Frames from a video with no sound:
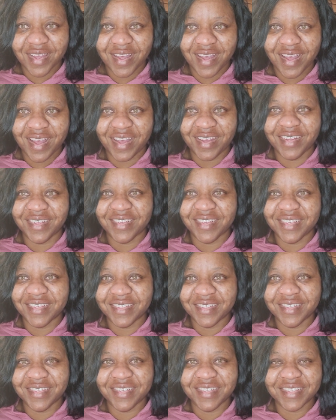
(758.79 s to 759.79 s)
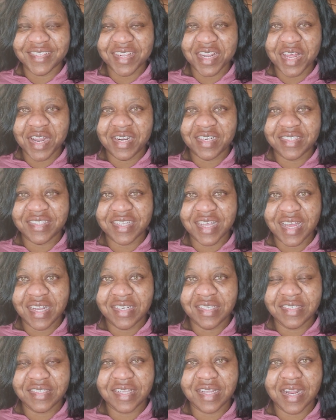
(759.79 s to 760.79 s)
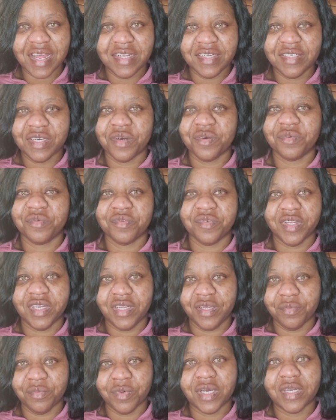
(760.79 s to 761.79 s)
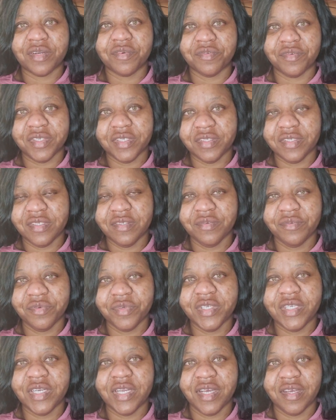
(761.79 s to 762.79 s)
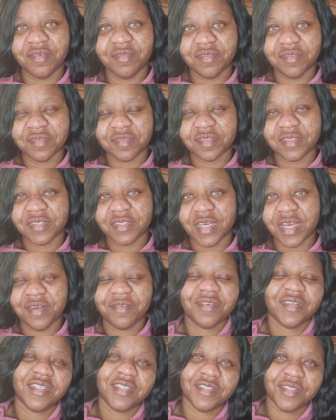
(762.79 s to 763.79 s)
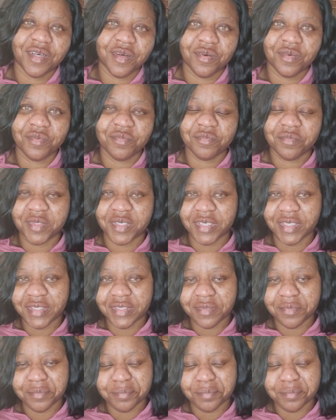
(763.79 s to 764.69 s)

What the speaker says: it's a lot of sadness that I don't really want to relive. I really don't, but